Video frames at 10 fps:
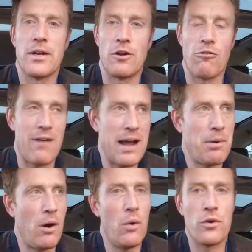Grab
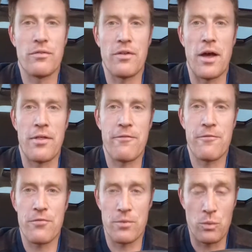hold of
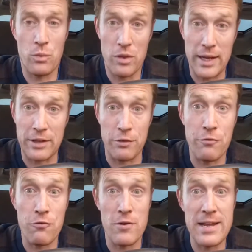the
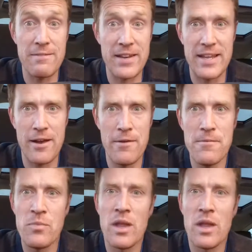free video.